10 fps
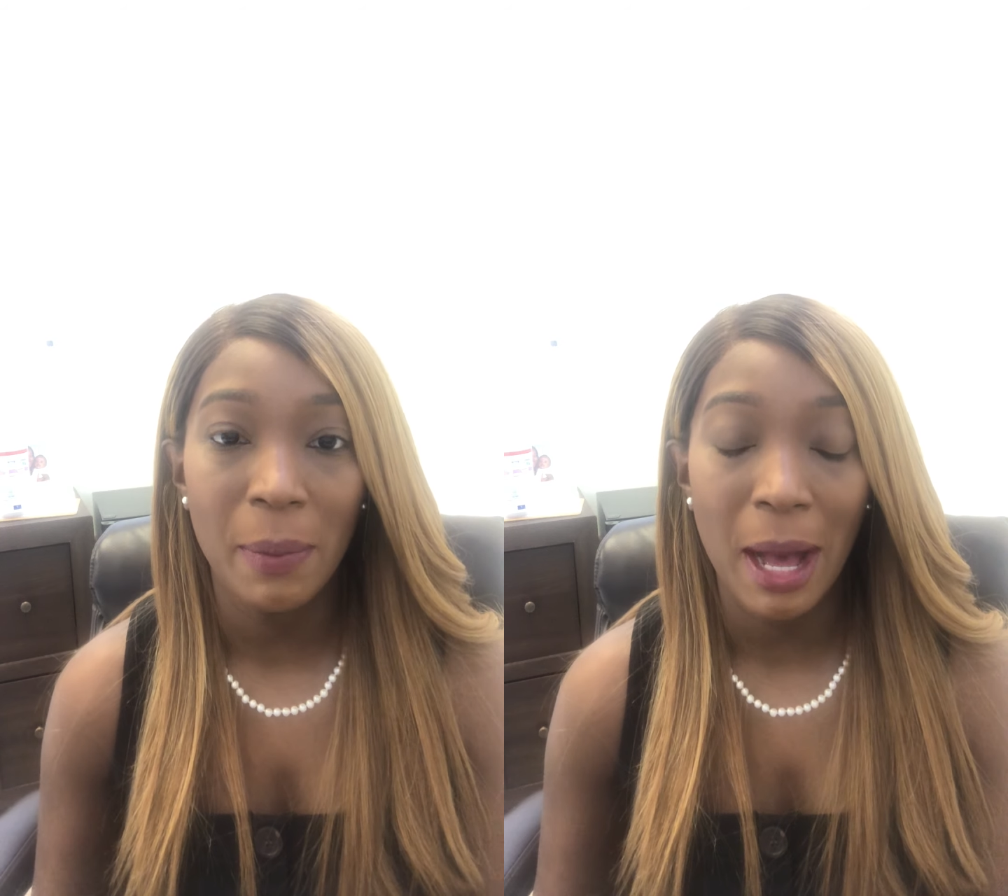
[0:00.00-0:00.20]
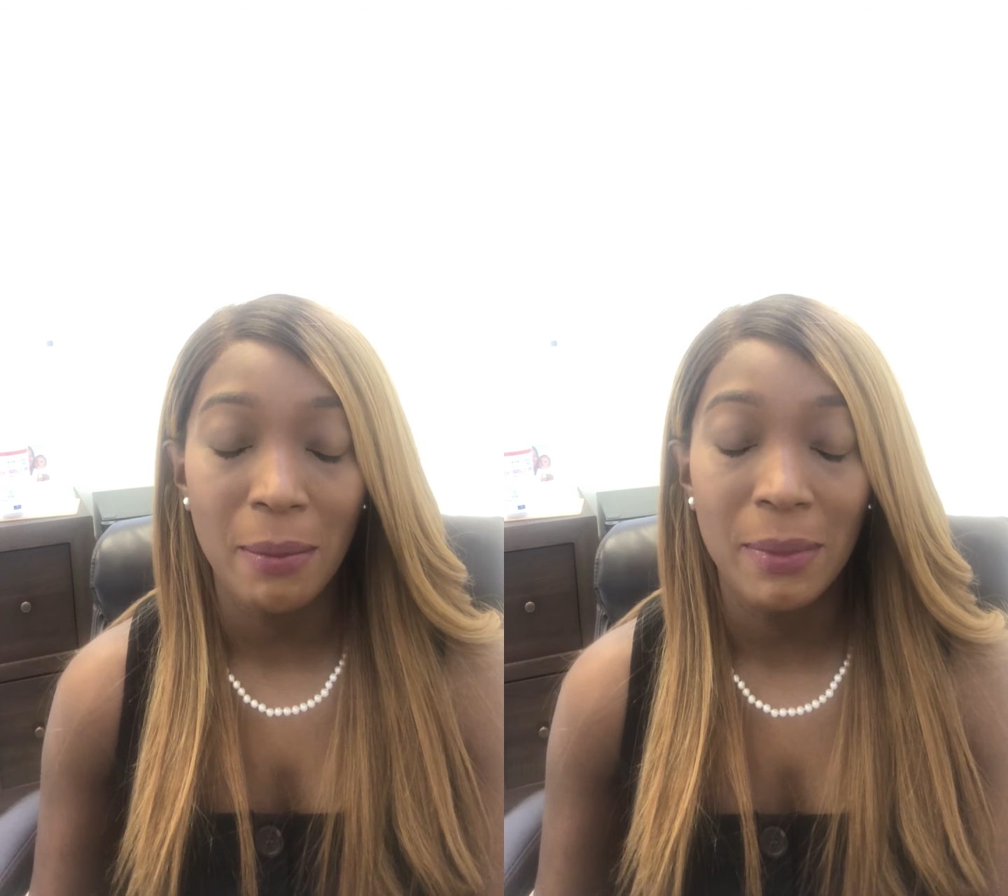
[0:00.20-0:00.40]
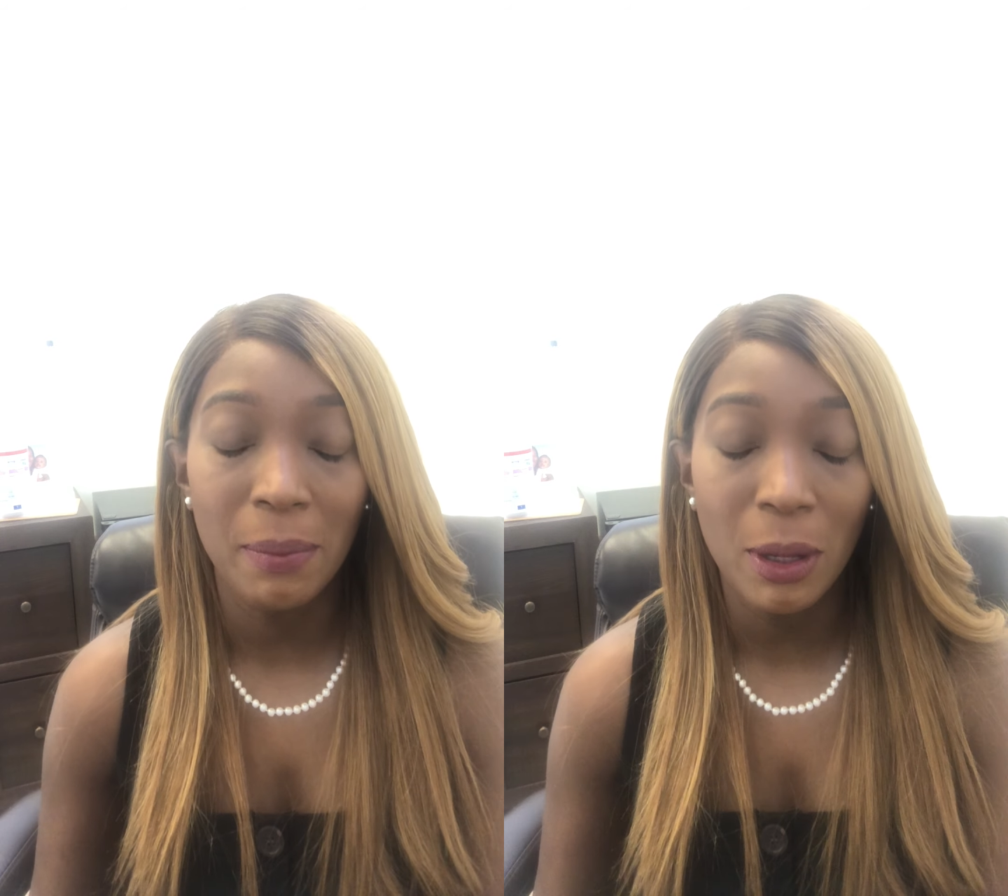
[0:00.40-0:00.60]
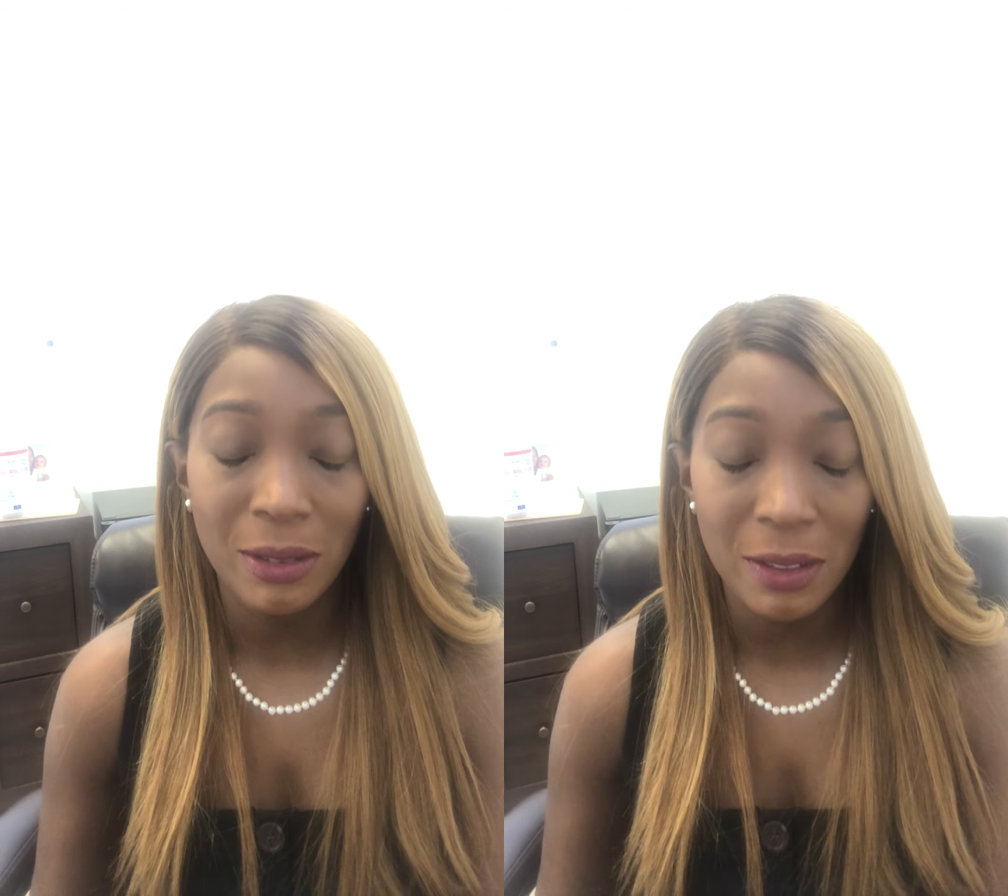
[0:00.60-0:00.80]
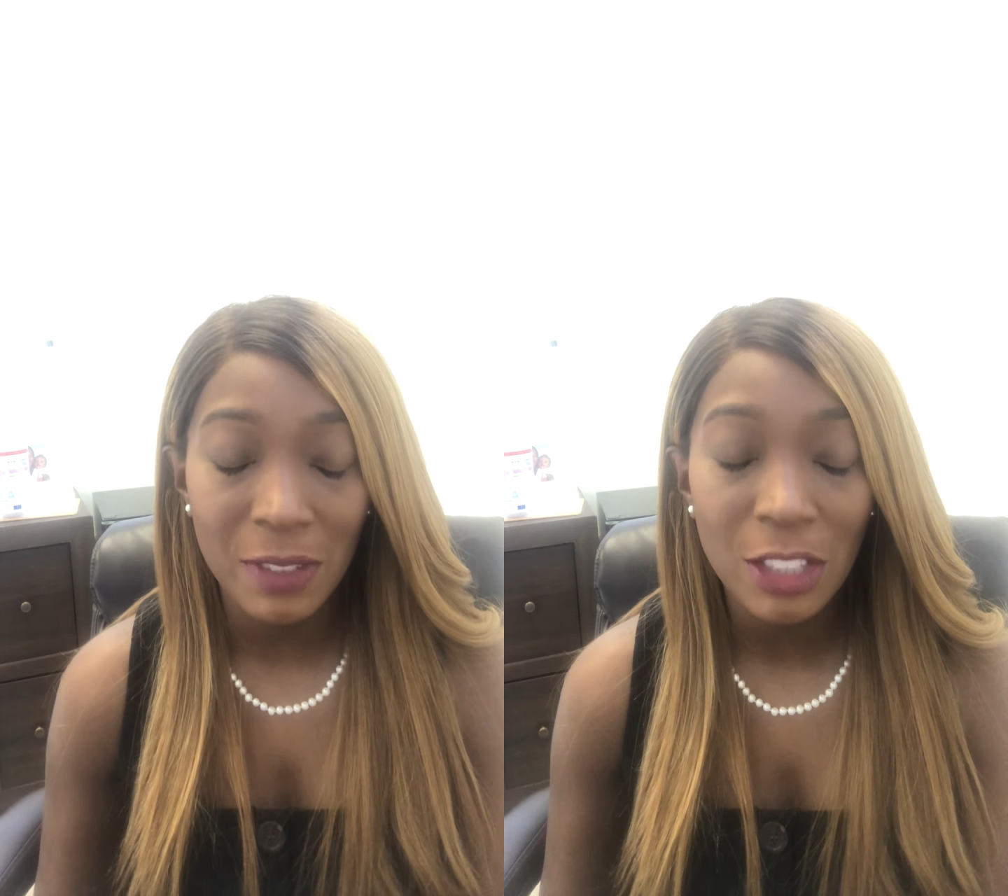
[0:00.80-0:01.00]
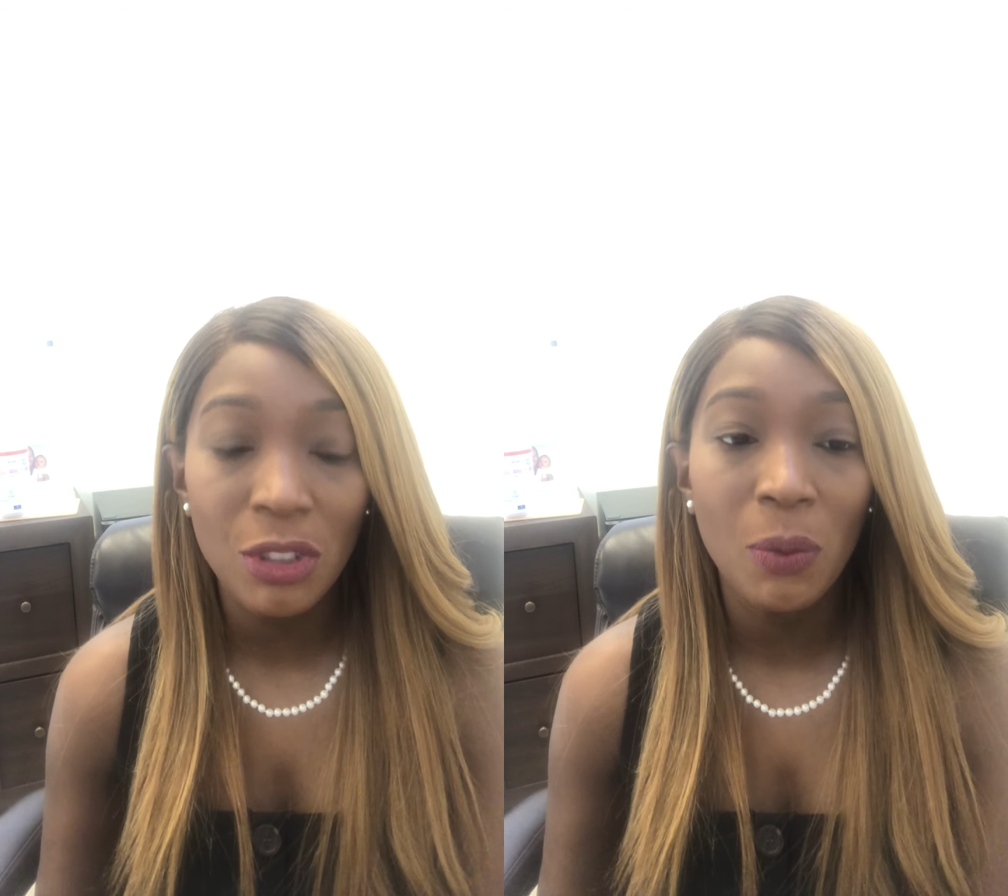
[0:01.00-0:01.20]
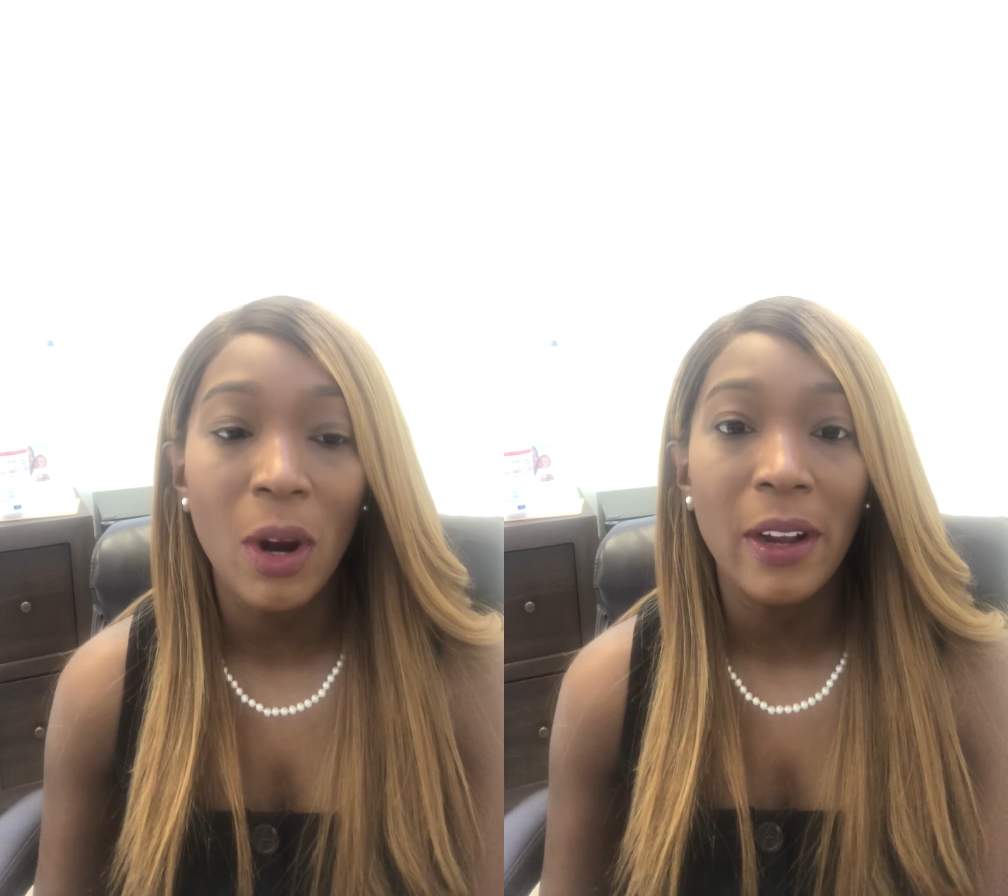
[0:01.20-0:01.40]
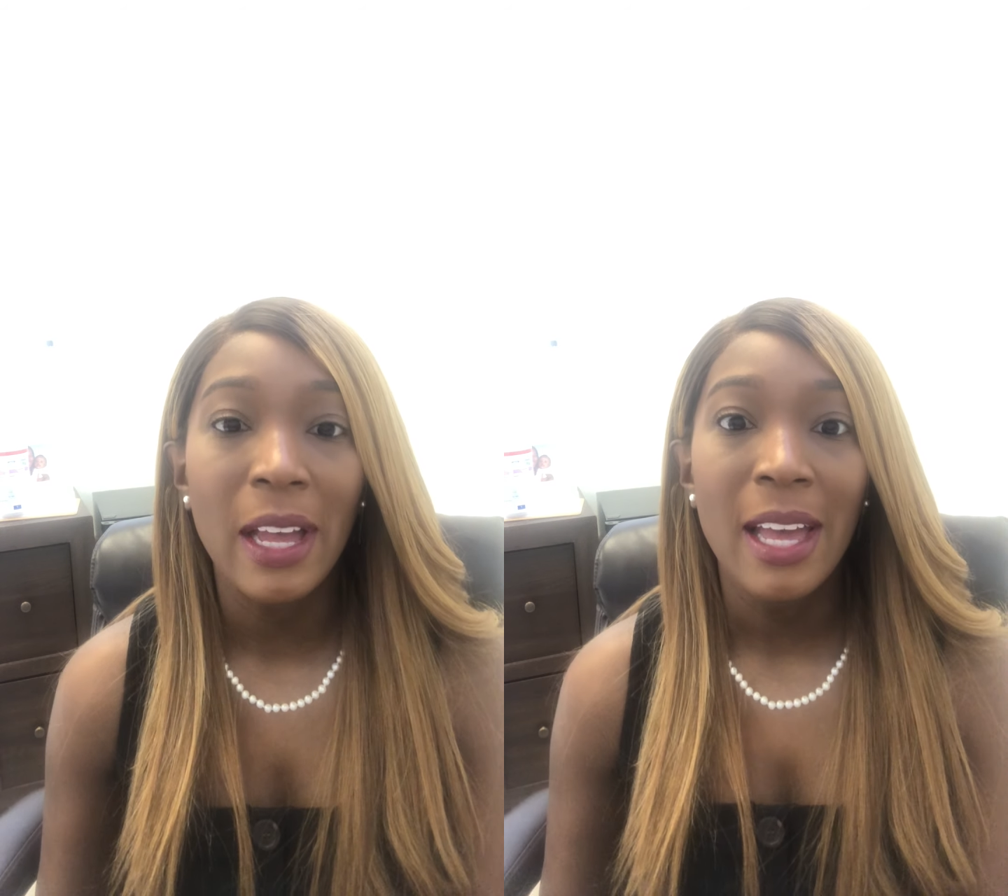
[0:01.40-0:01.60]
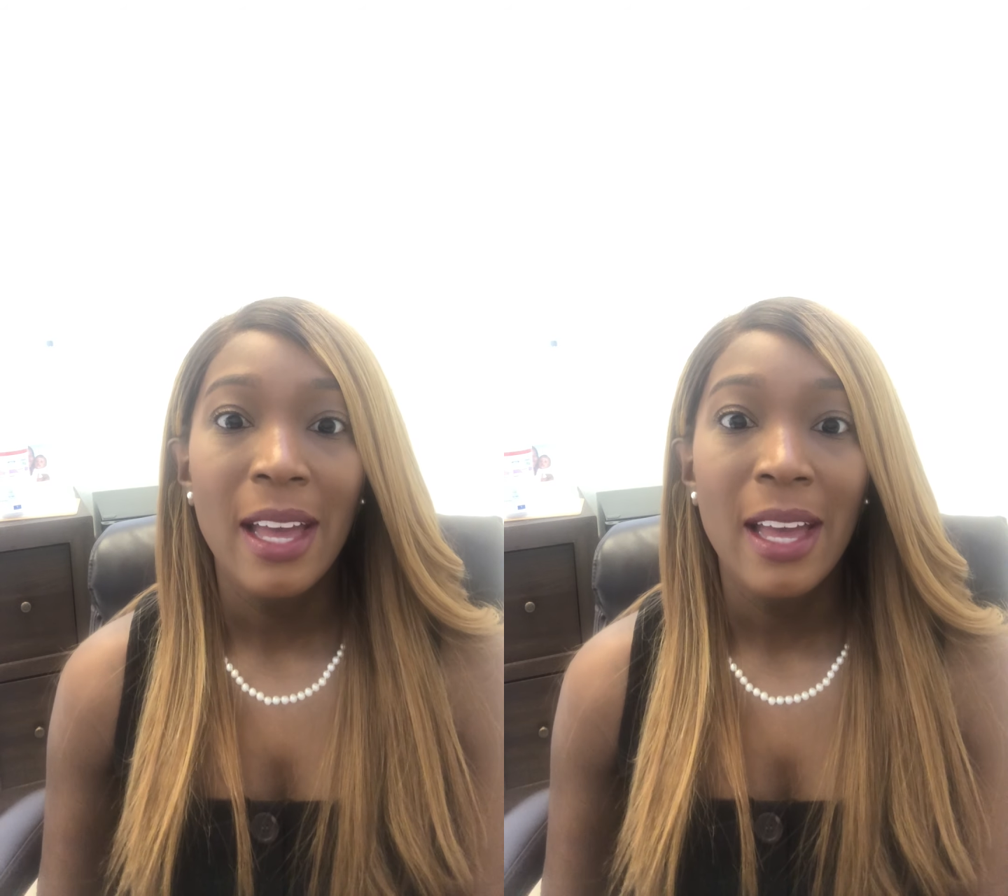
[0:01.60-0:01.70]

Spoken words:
about post-conviction work